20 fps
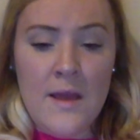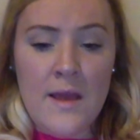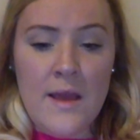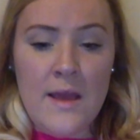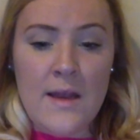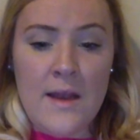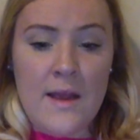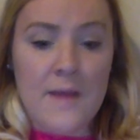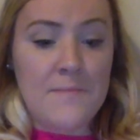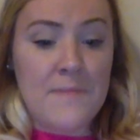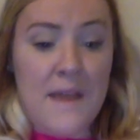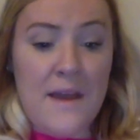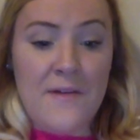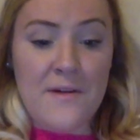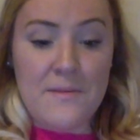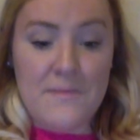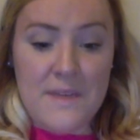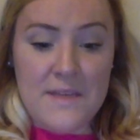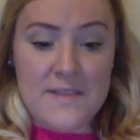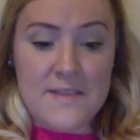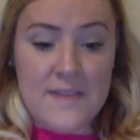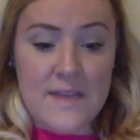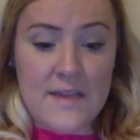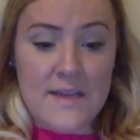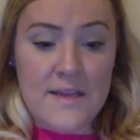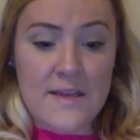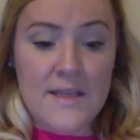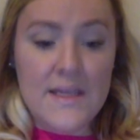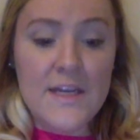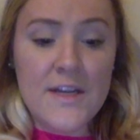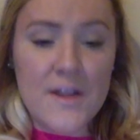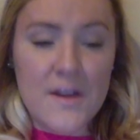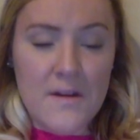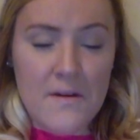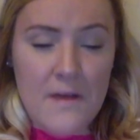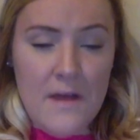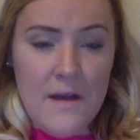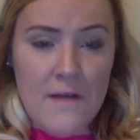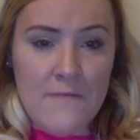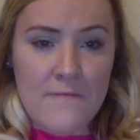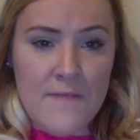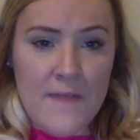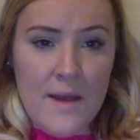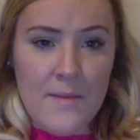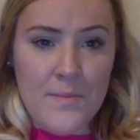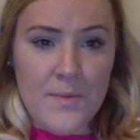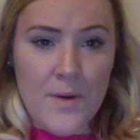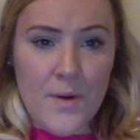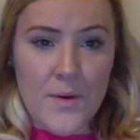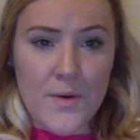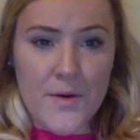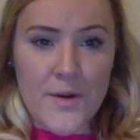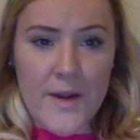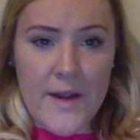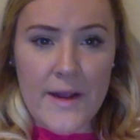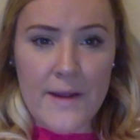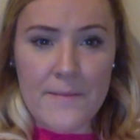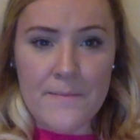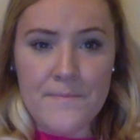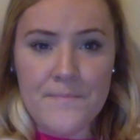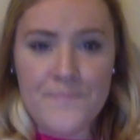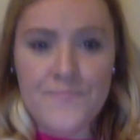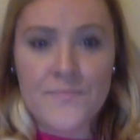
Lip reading: and I am now in my second year of that program.